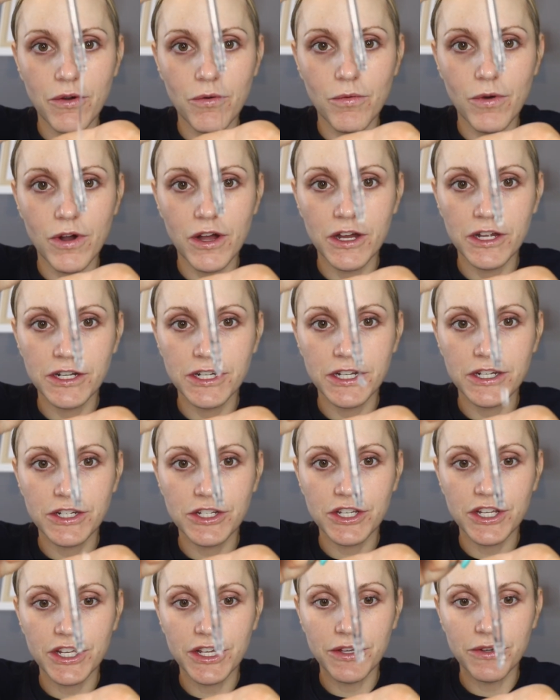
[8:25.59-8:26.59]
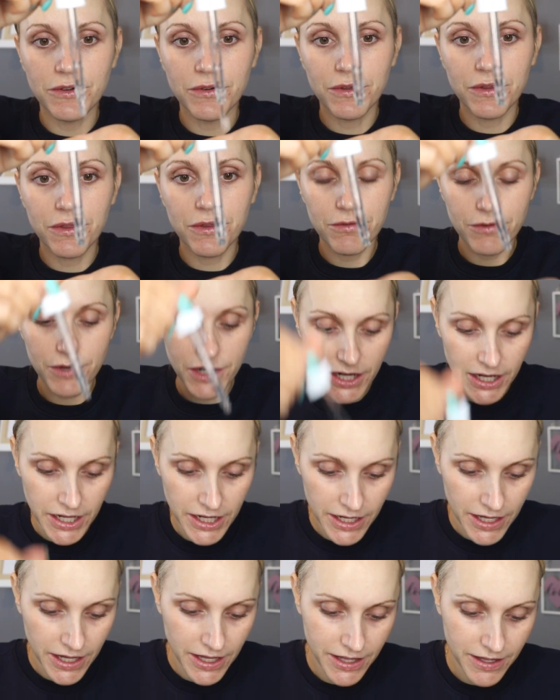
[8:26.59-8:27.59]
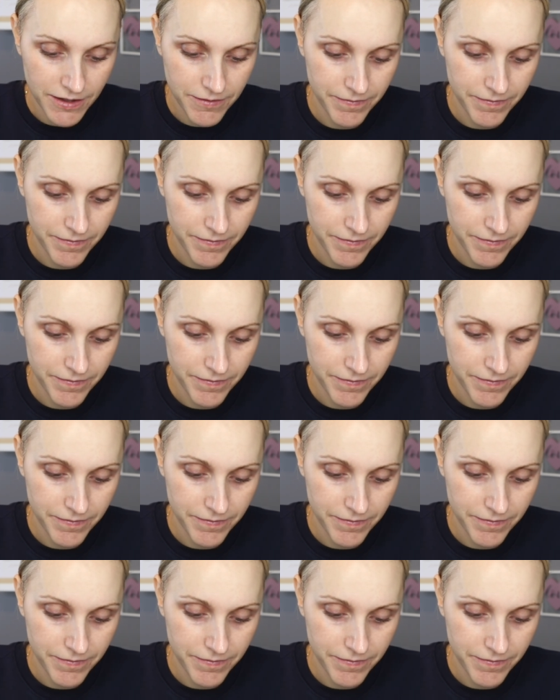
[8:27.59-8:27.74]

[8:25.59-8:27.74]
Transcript: one, two, three,